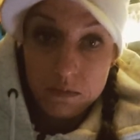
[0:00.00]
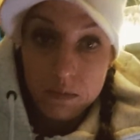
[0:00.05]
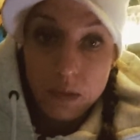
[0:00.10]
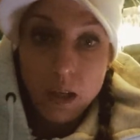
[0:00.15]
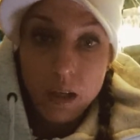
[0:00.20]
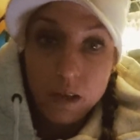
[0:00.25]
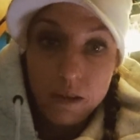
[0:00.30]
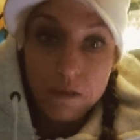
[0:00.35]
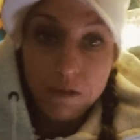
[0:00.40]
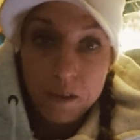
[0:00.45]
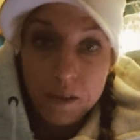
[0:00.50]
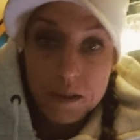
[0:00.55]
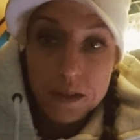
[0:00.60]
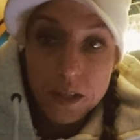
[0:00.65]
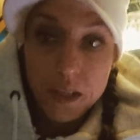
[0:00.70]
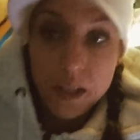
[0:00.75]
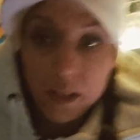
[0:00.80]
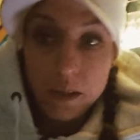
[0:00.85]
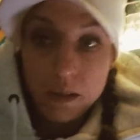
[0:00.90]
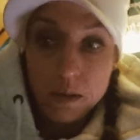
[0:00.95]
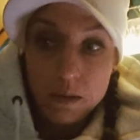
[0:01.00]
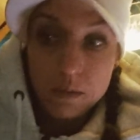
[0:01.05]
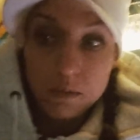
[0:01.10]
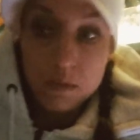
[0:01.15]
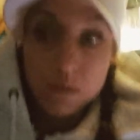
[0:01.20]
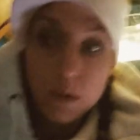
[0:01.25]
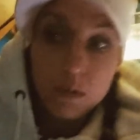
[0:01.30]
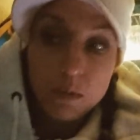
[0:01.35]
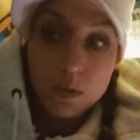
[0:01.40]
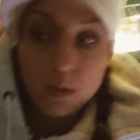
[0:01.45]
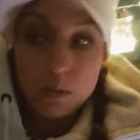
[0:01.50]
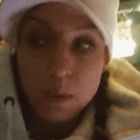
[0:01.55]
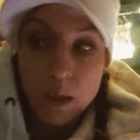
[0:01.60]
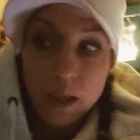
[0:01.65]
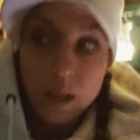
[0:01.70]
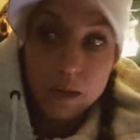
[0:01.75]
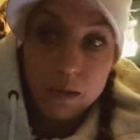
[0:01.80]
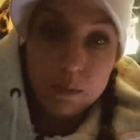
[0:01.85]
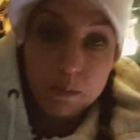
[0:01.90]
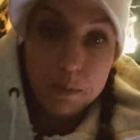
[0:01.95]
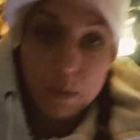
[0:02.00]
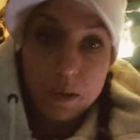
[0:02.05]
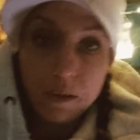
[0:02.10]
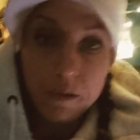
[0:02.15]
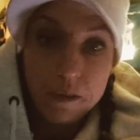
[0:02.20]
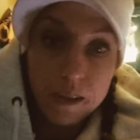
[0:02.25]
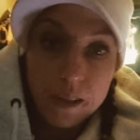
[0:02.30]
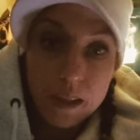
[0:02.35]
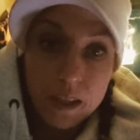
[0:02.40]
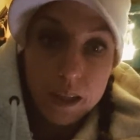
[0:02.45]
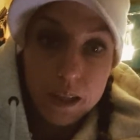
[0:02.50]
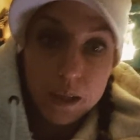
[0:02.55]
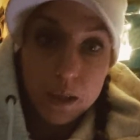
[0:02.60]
I fit here on my own perfectly,